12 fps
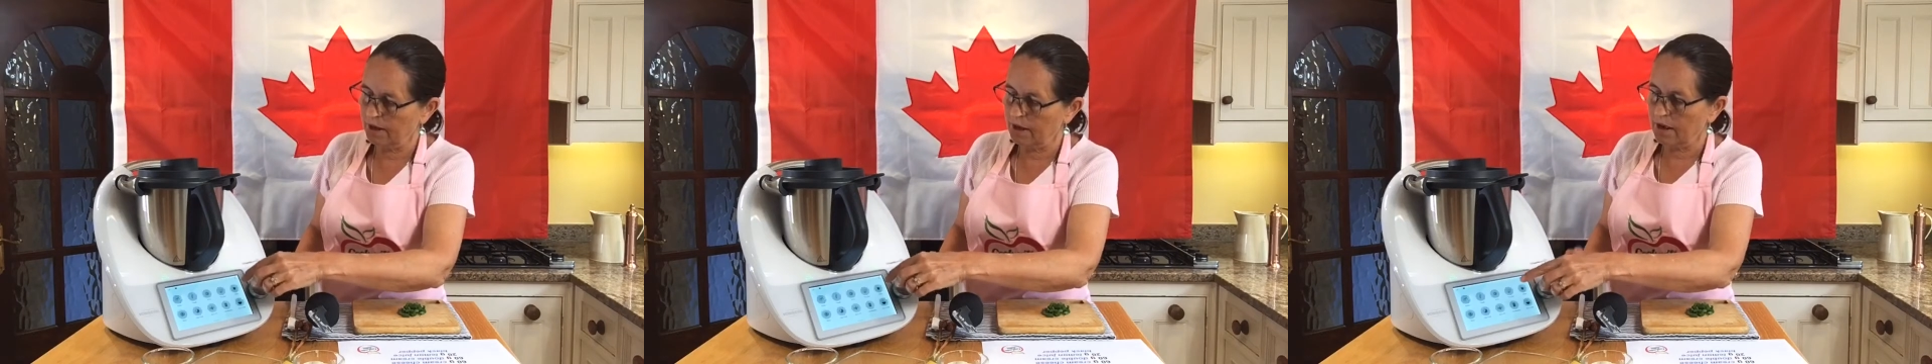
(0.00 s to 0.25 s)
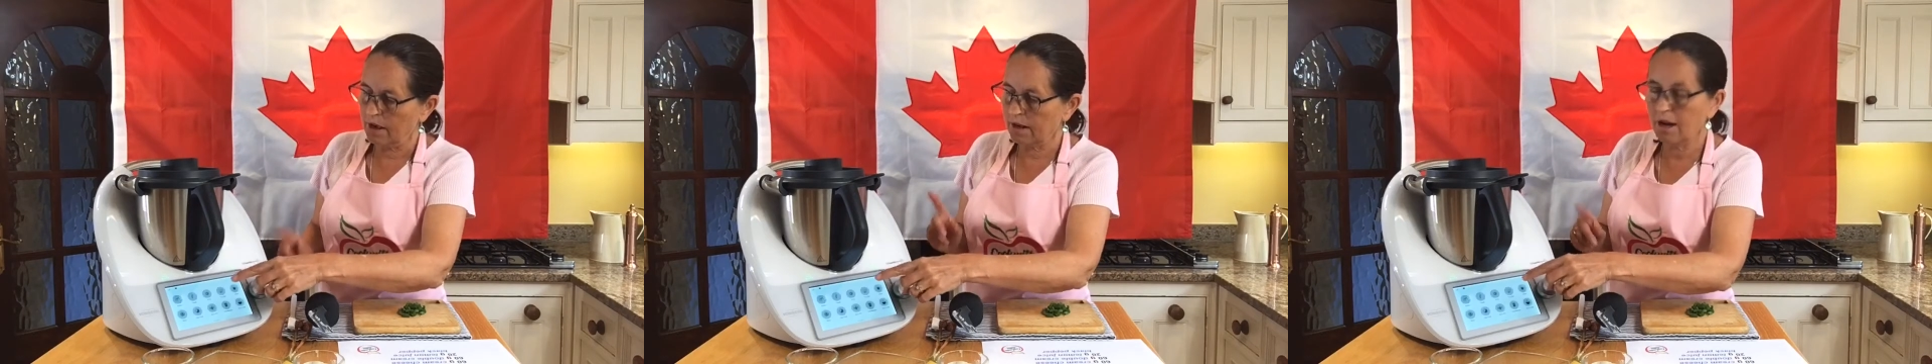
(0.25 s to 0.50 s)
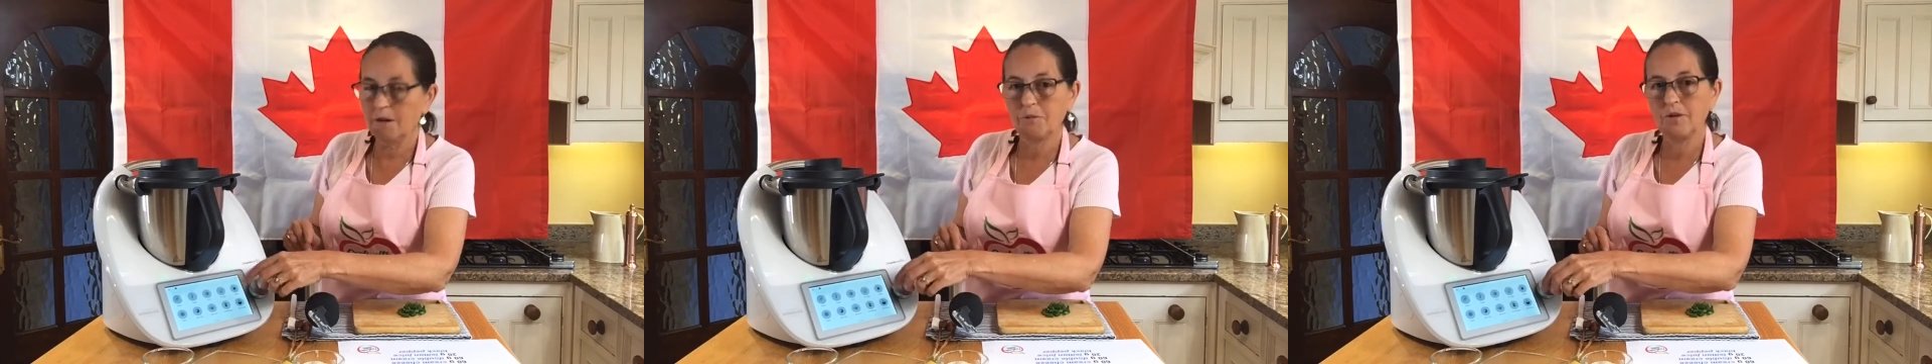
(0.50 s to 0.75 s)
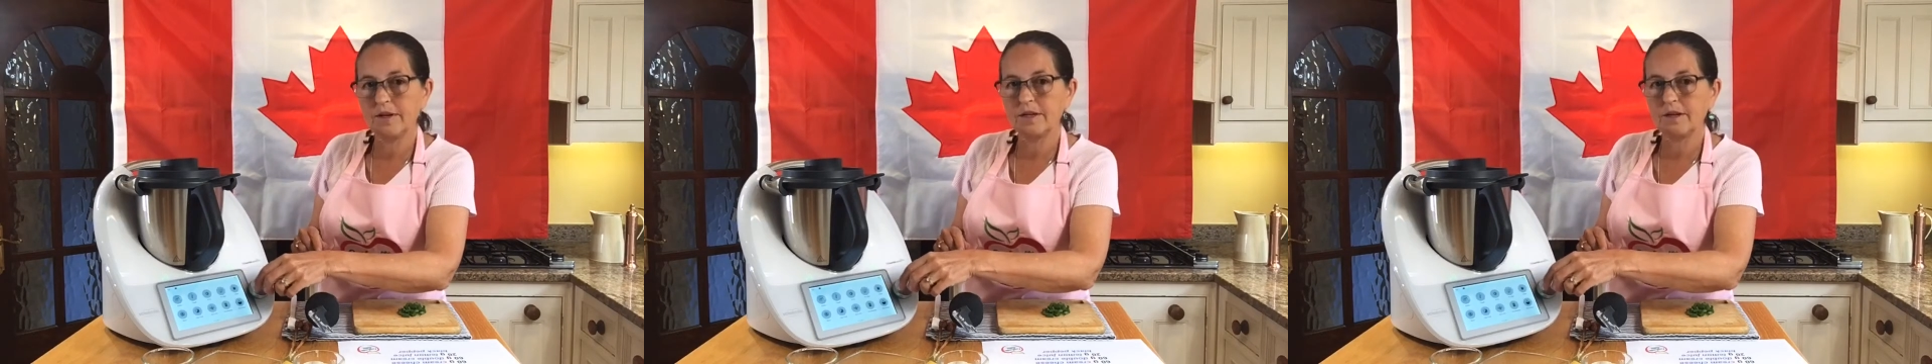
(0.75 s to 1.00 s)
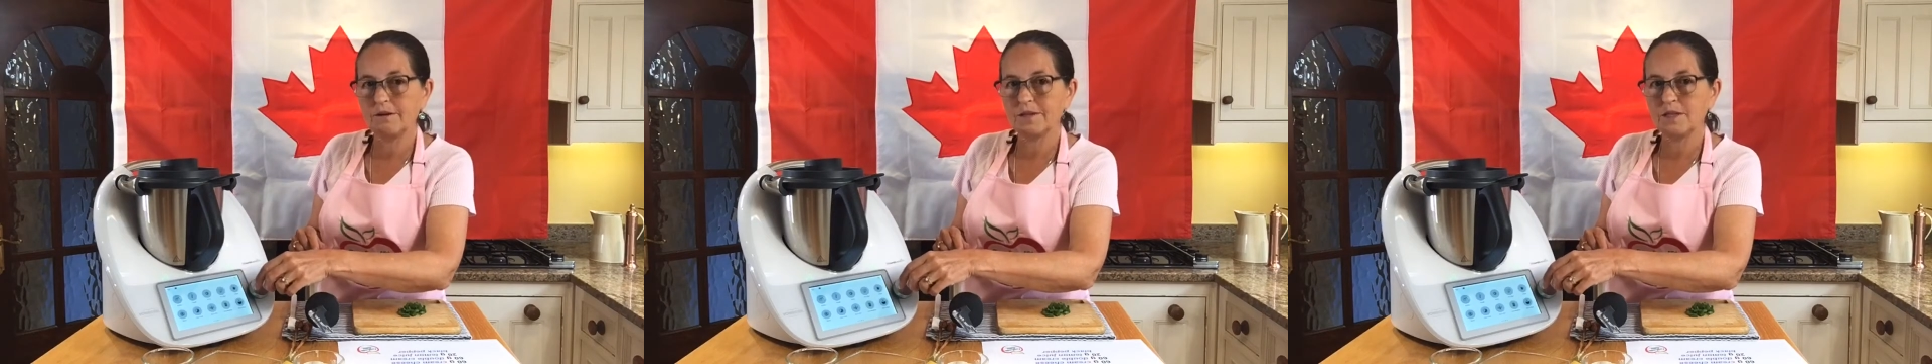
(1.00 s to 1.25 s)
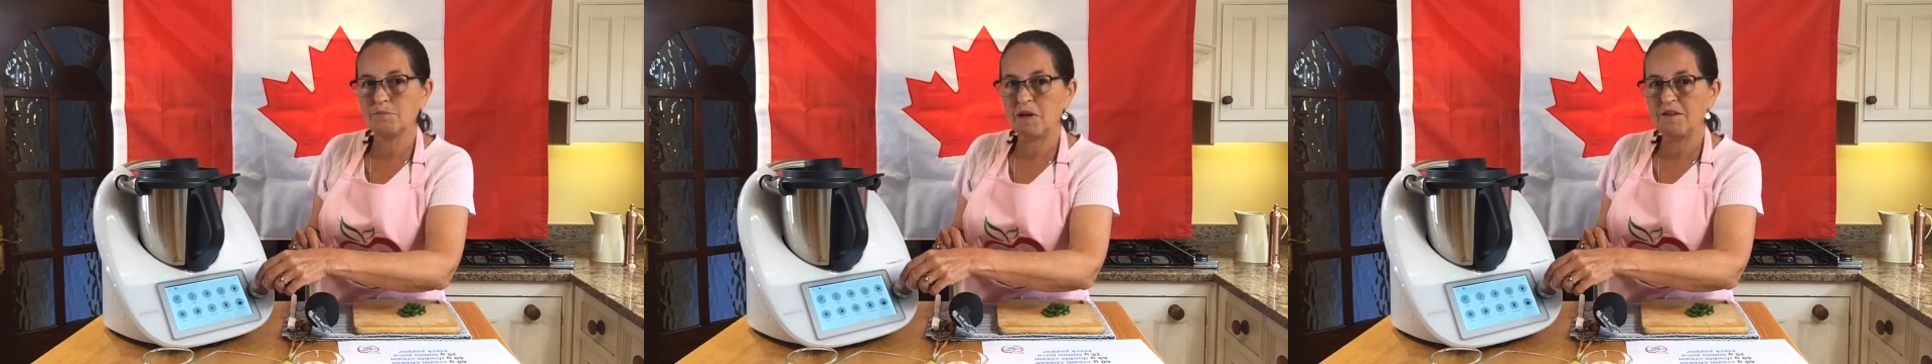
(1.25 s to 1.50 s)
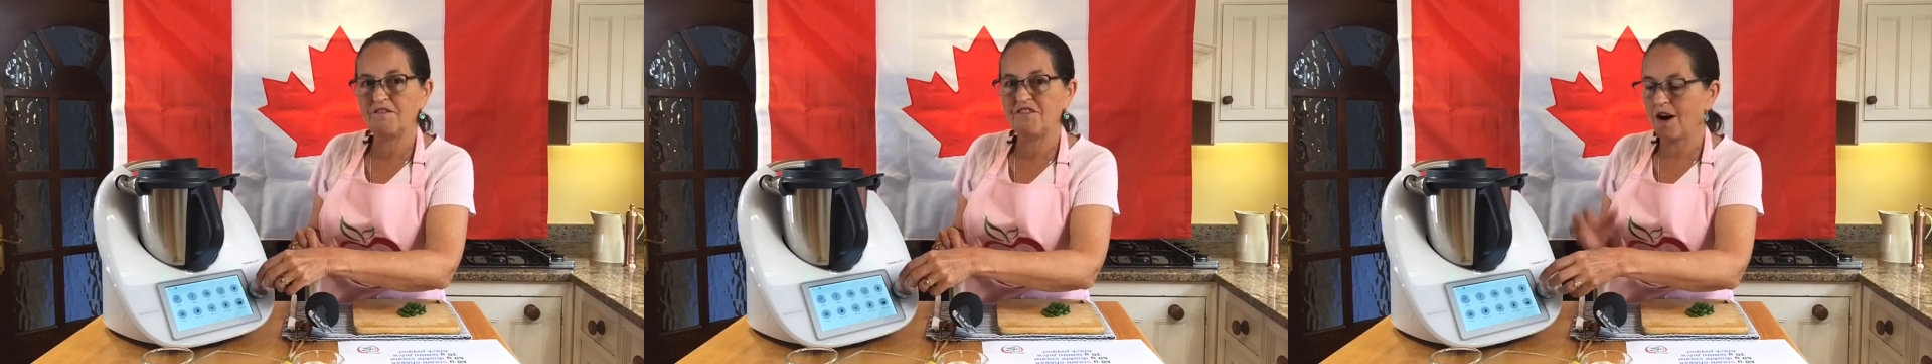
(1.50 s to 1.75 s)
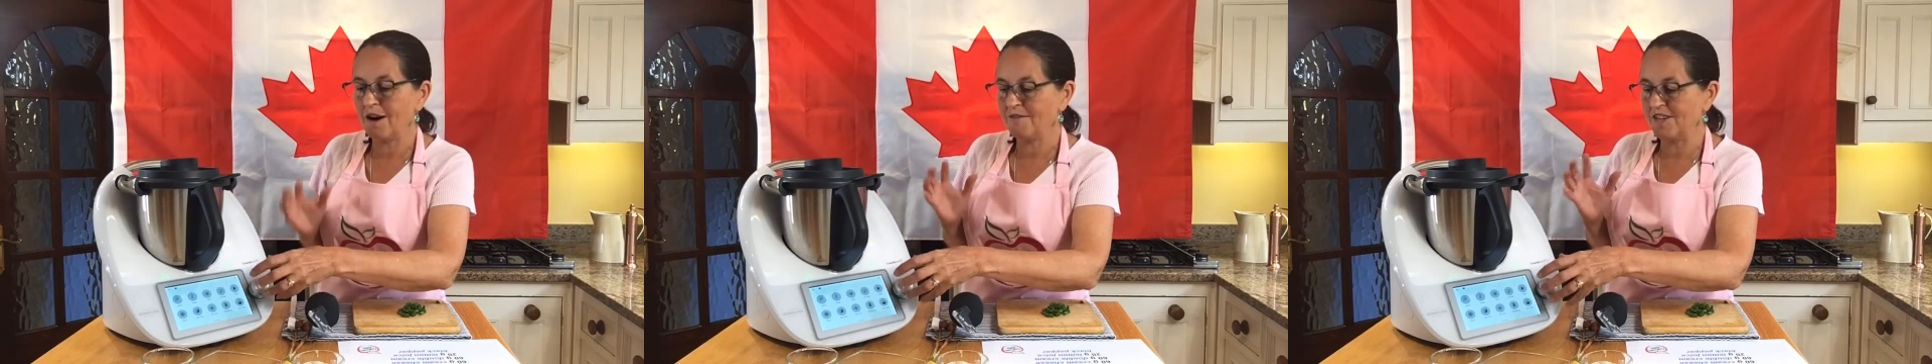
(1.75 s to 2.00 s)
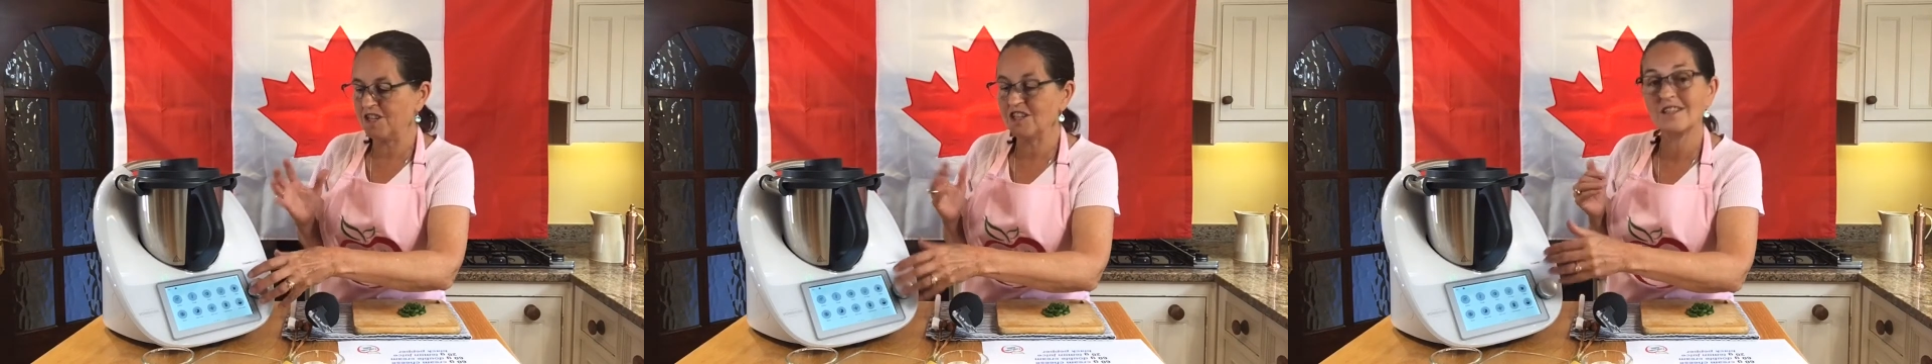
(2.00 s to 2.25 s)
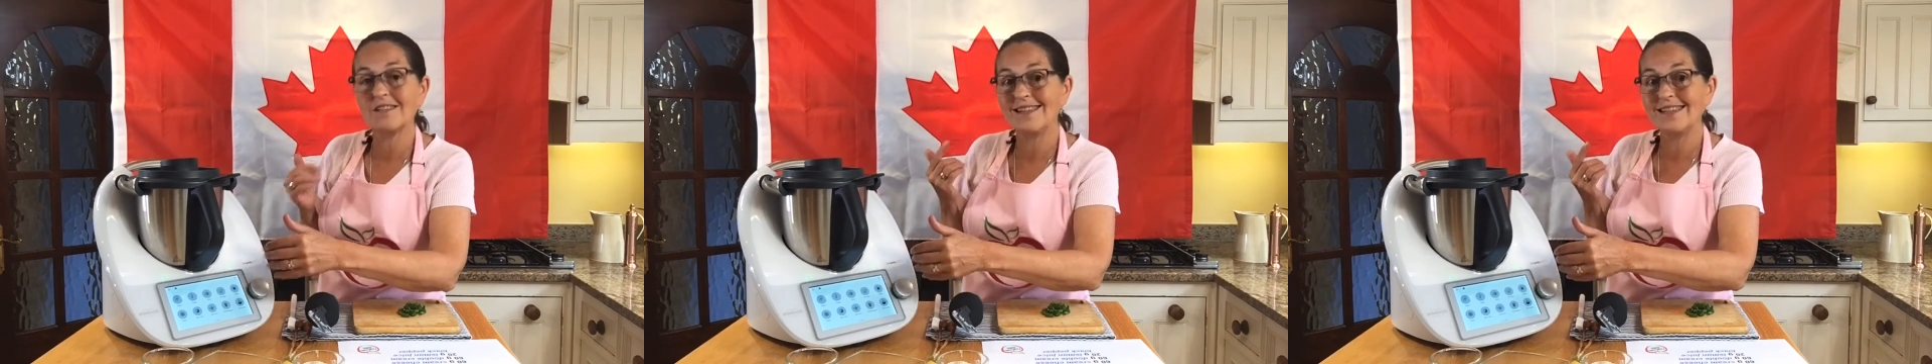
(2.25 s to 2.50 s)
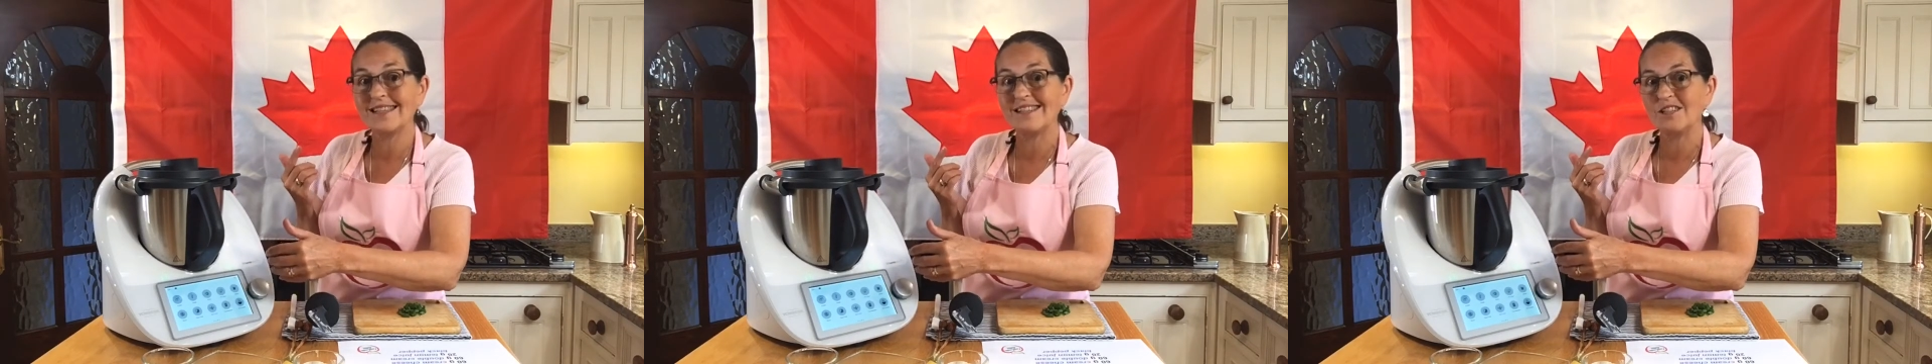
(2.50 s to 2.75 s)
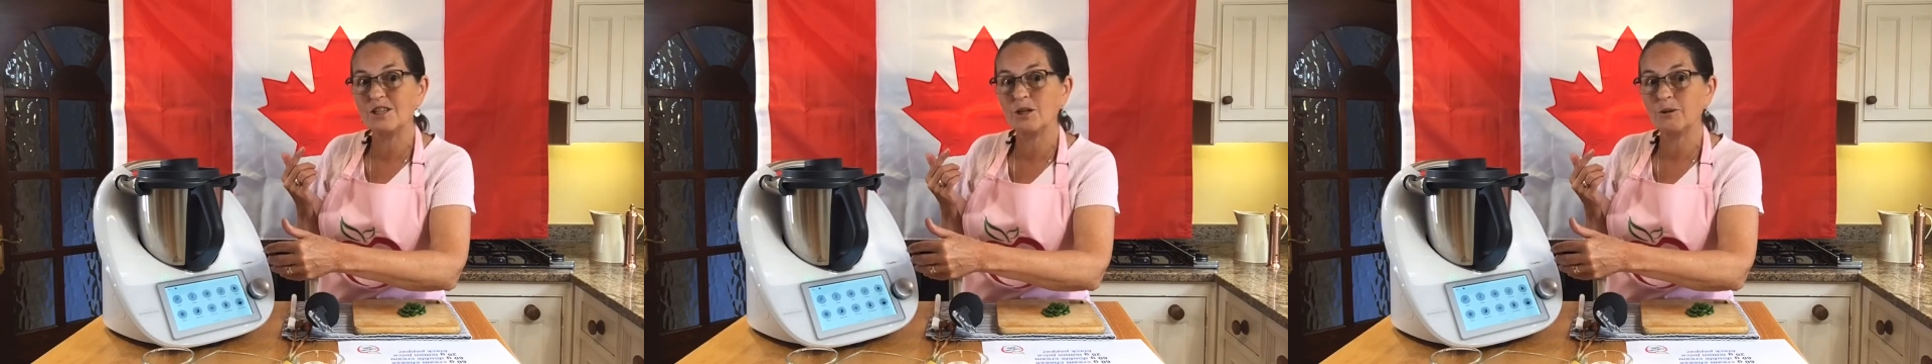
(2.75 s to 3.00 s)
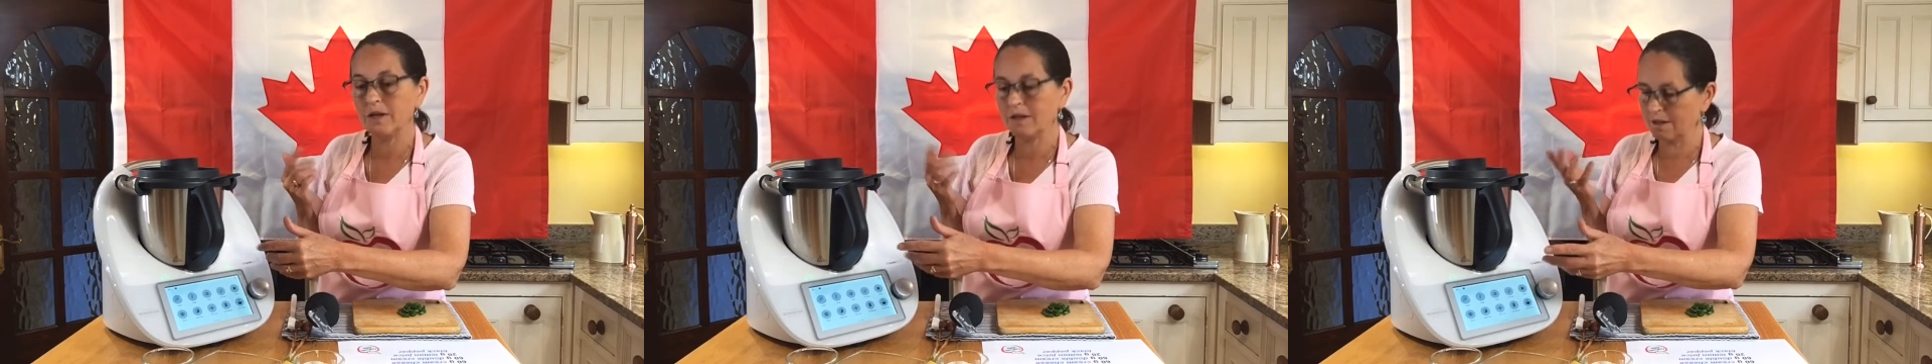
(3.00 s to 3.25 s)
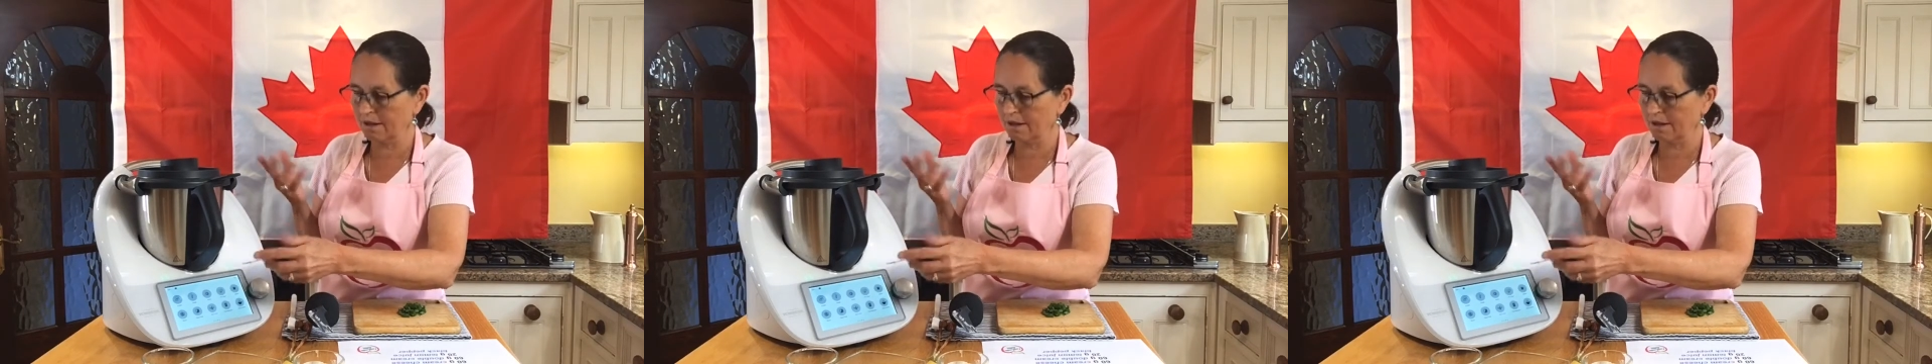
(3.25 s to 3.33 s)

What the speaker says: And I'm going to go to speed 5 and just listen to it.